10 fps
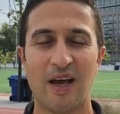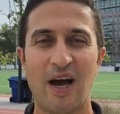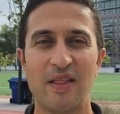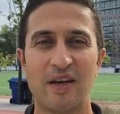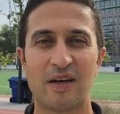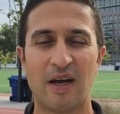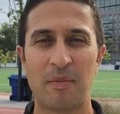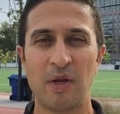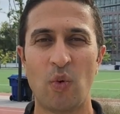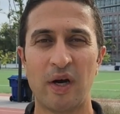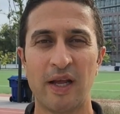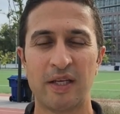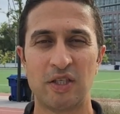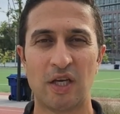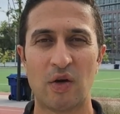Hi there, I'm Nawar
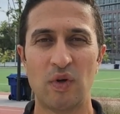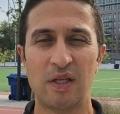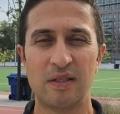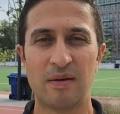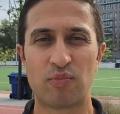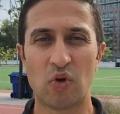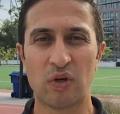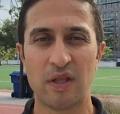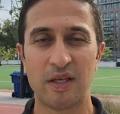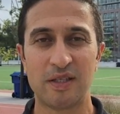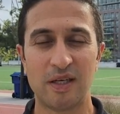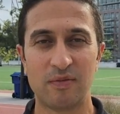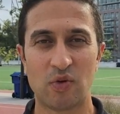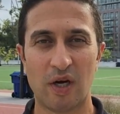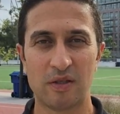Naji, a real estate broker in the city
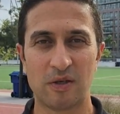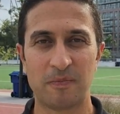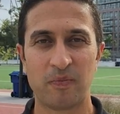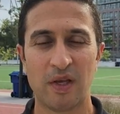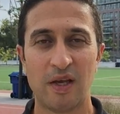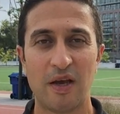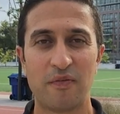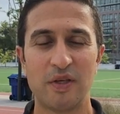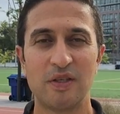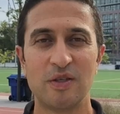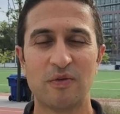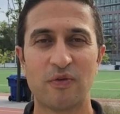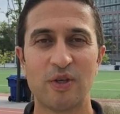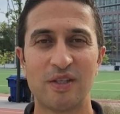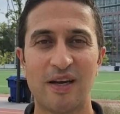of Toronto. If this is your
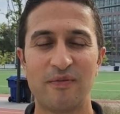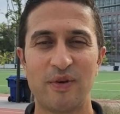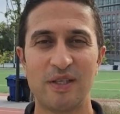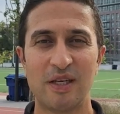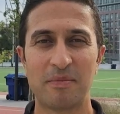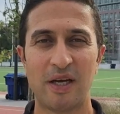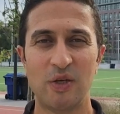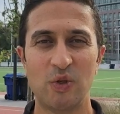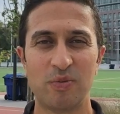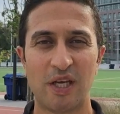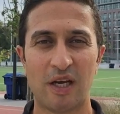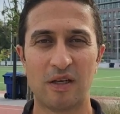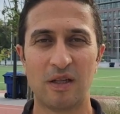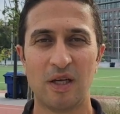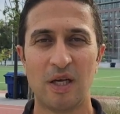first time visiting my YouTube
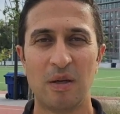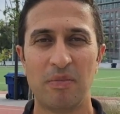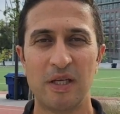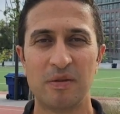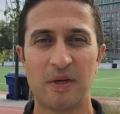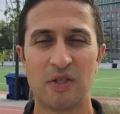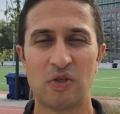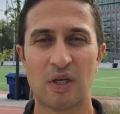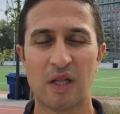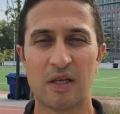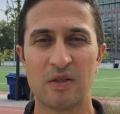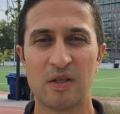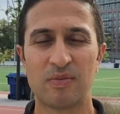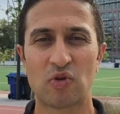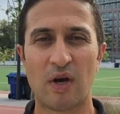channel, please make sure you click on
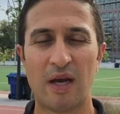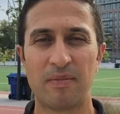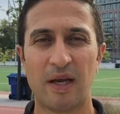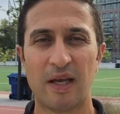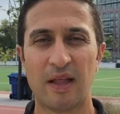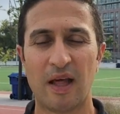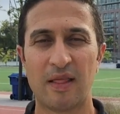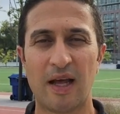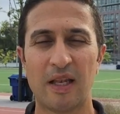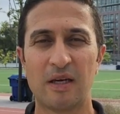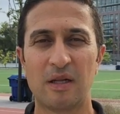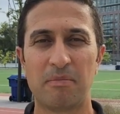subscribe and, and that little